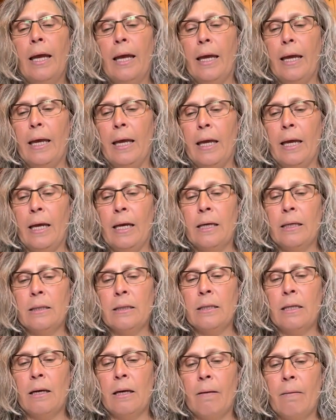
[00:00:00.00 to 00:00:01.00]

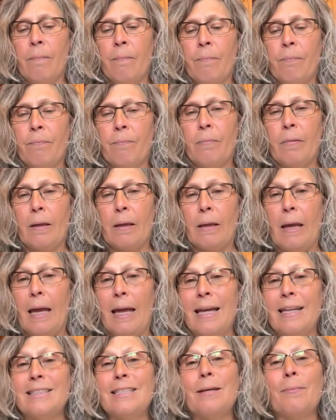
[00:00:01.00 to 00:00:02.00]
and
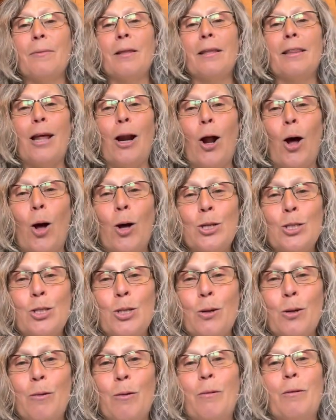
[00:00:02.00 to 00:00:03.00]
something that
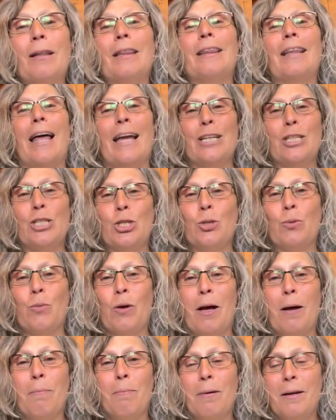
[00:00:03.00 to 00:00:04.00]
also lights you
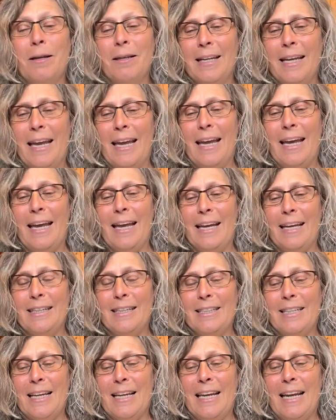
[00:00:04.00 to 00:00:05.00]
up,
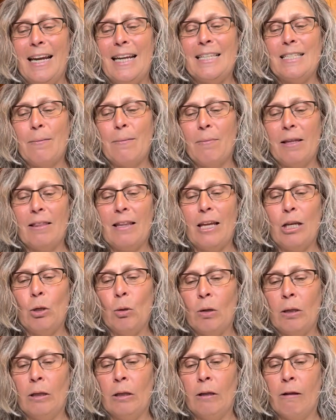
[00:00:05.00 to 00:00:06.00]
and it's something that you
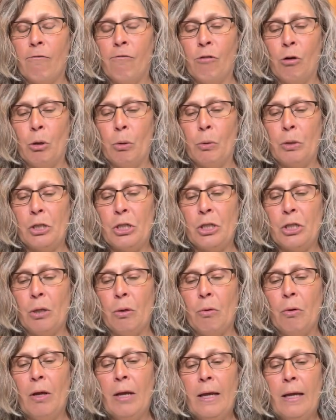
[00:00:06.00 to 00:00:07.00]
can look forward
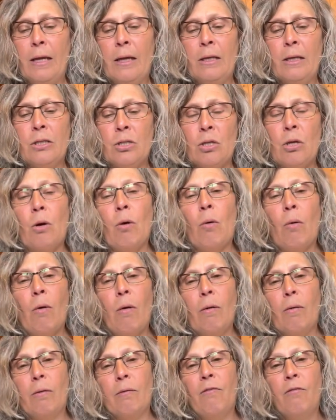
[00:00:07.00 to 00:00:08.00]
to. So
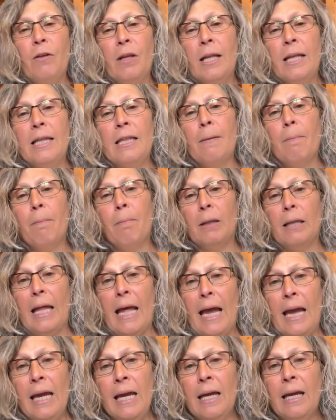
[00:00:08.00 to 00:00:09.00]
fill in the
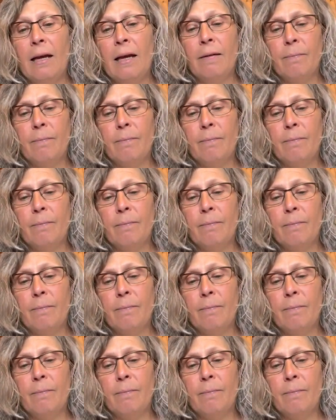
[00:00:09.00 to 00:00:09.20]
blank.